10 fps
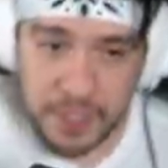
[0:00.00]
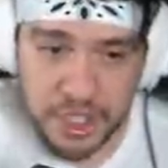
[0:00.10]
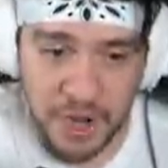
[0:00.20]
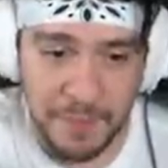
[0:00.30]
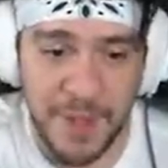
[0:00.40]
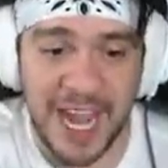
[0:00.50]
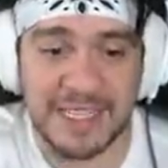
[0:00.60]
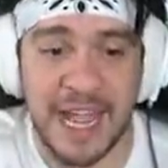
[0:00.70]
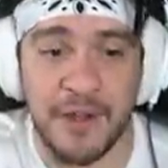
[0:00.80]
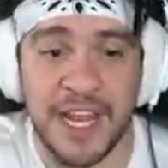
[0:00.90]
jump
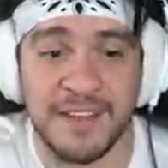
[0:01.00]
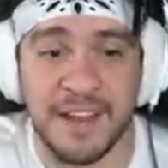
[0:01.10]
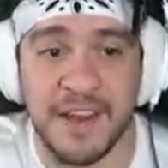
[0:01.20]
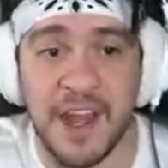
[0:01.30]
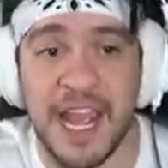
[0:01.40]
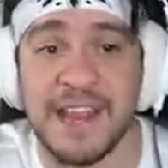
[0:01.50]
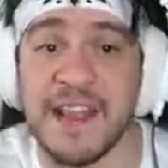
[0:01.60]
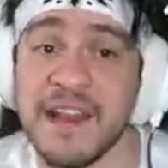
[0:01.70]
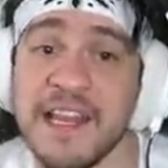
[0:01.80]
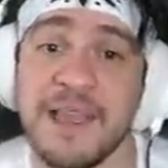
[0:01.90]
back down, hit the nut, and
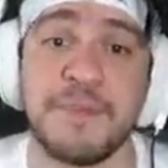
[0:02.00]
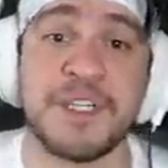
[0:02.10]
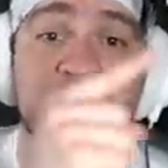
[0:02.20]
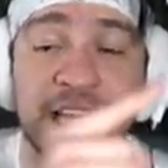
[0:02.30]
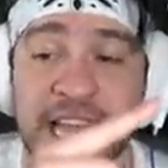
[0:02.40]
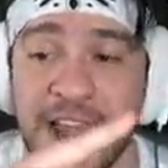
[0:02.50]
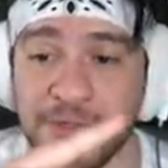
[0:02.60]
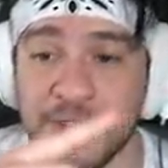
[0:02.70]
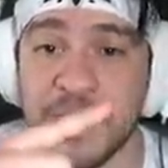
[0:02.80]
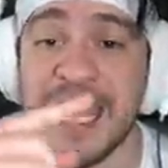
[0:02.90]
then leap to the
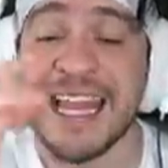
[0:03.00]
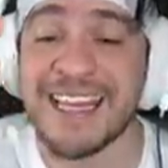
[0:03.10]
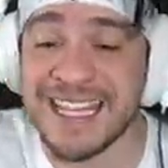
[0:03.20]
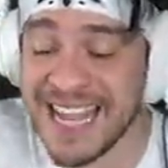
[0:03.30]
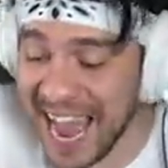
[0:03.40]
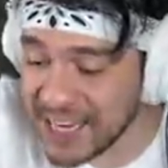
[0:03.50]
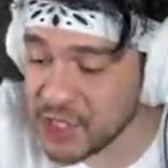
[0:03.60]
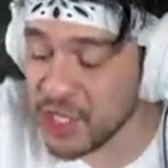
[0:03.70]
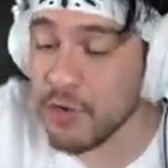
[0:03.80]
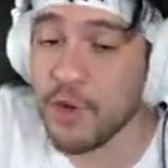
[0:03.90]
left. That's
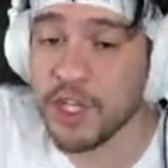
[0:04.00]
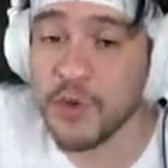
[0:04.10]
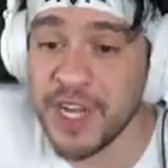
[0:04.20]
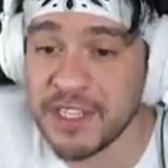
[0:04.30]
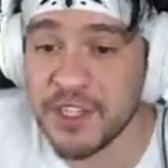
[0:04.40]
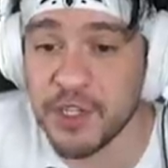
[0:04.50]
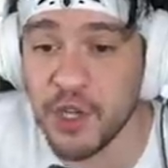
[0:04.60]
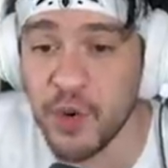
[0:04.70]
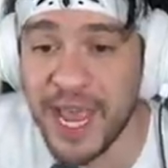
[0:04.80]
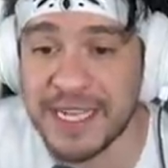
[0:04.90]
actually what you need to
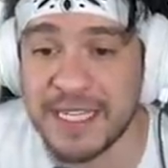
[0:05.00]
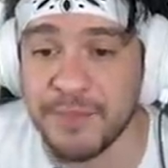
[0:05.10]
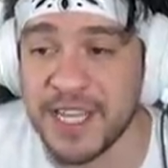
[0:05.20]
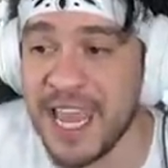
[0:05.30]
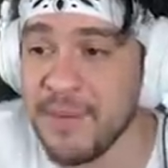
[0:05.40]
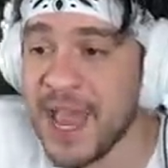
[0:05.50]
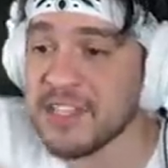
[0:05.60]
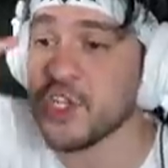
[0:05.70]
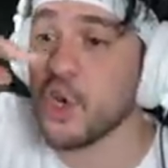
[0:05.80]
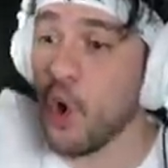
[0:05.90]
do, except the game
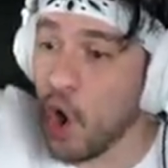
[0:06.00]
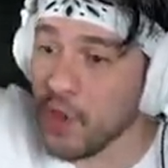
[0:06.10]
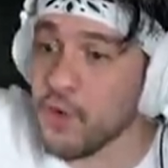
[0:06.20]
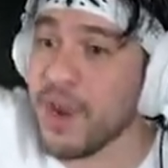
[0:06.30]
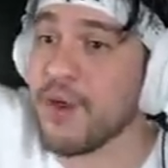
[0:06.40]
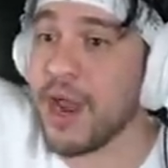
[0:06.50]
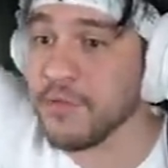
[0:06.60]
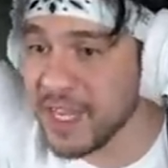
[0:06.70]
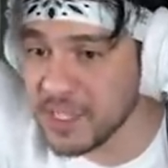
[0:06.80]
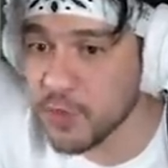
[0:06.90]
has you go all the way
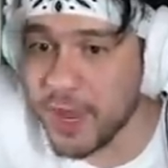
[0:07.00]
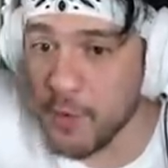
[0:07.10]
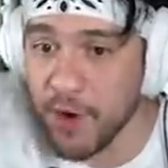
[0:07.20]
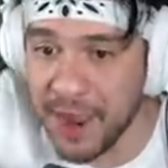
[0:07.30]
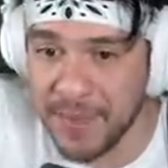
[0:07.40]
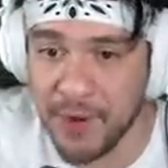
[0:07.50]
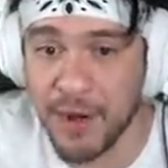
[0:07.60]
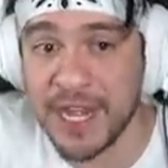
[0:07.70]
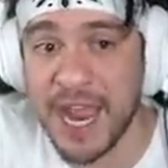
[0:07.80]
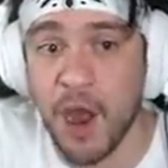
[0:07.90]
around this way where I'm at
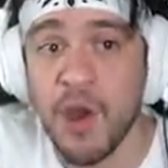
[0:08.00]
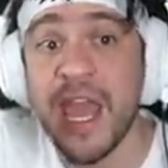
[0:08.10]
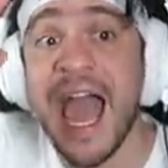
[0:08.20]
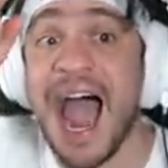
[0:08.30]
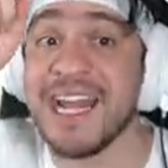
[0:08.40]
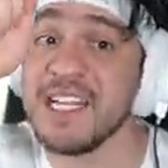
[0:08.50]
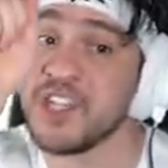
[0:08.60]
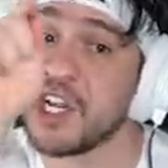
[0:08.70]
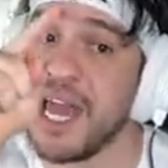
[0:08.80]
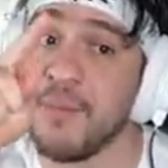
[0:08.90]
right now. I need
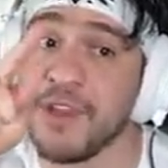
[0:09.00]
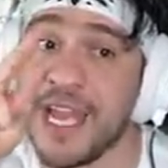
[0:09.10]
to climb